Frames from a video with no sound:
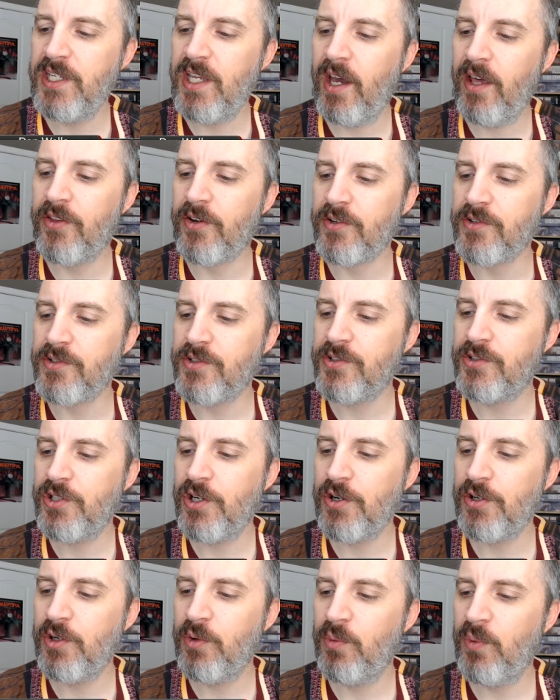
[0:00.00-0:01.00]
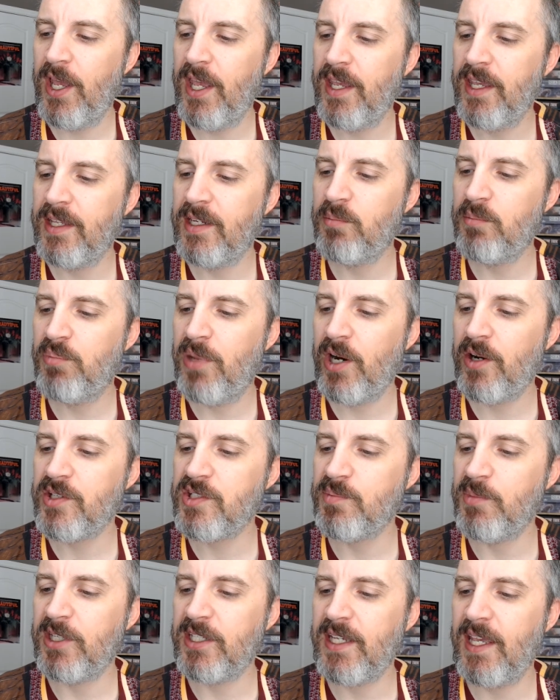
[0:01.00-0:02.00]
others turn away in
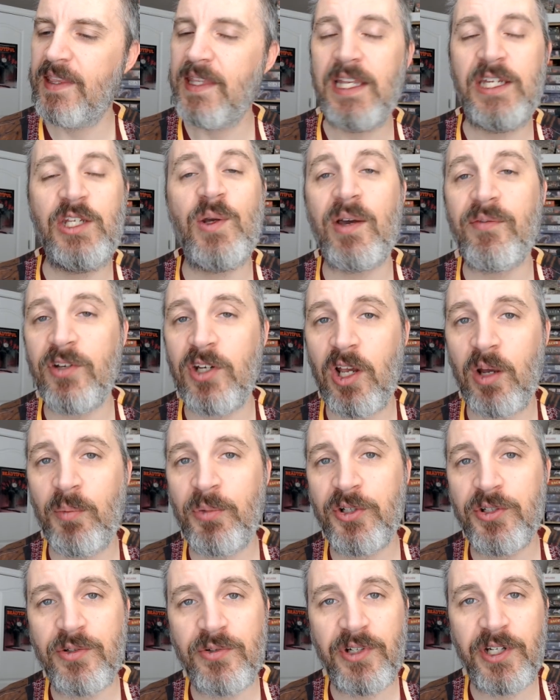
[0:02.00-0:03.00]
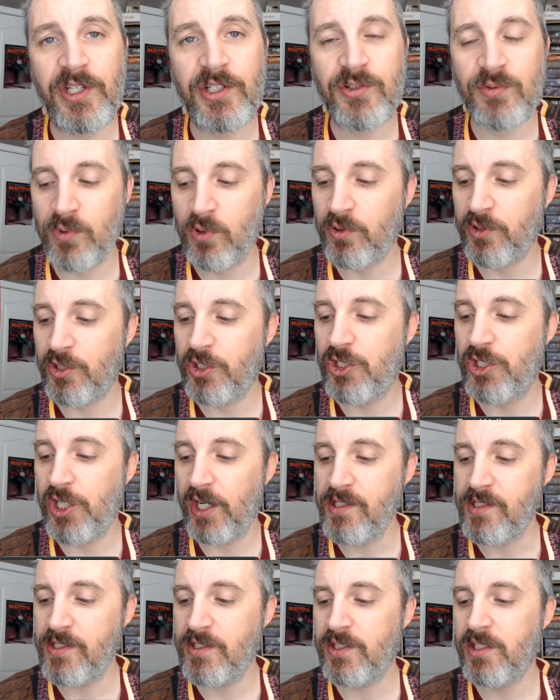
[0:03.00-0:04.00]
embarrassment. And then you have an opportunity to roll
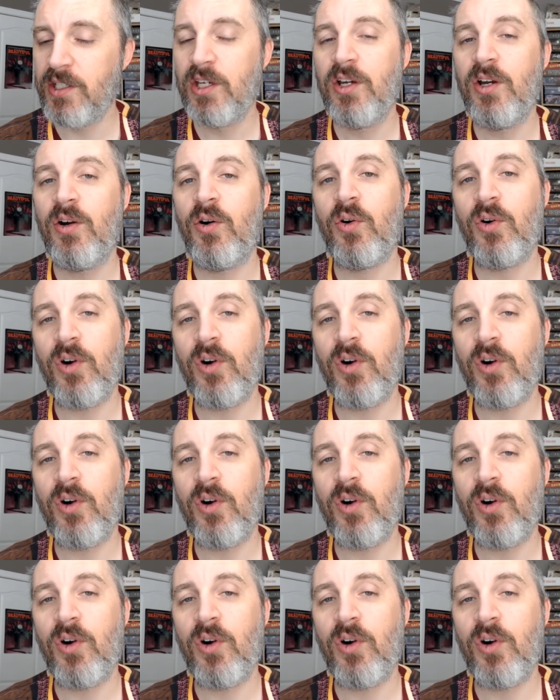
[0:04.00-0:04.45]
just or